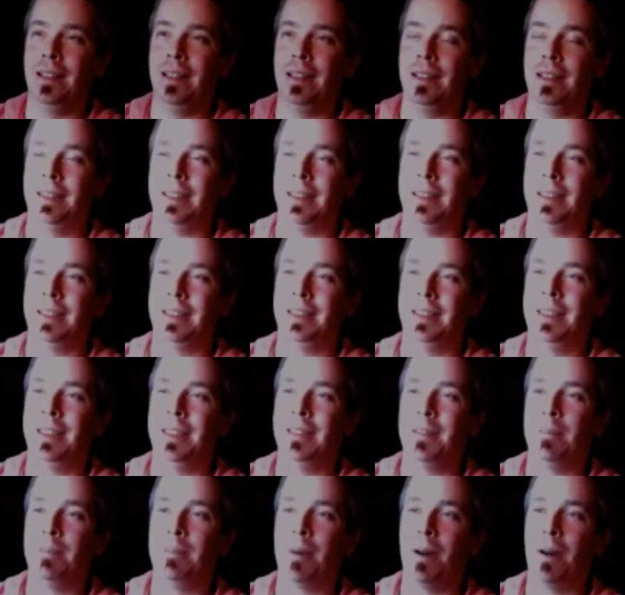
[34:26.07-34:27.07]
he stealing
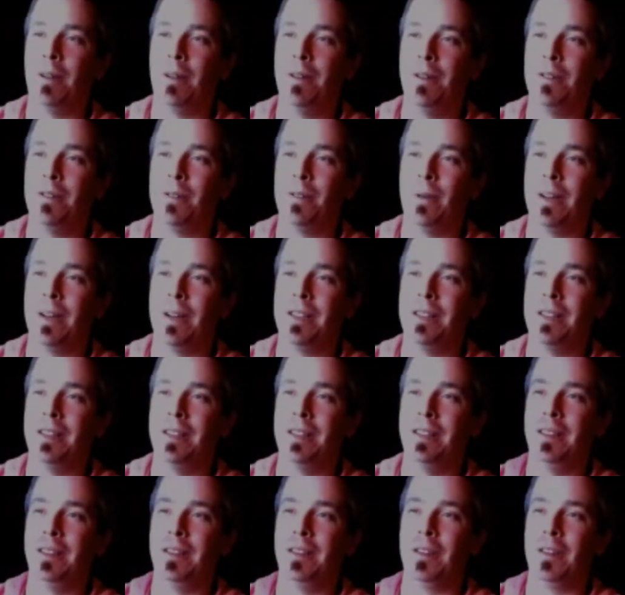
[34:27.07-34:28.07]
Barlow's question?
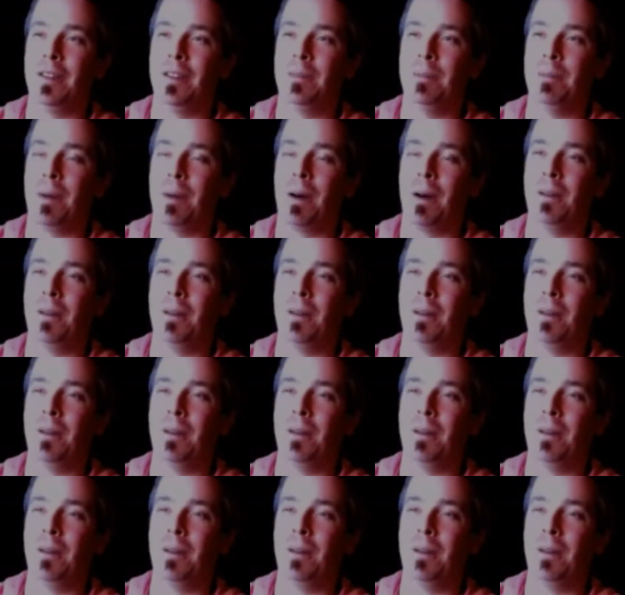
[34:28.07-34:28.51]
Or did Barlow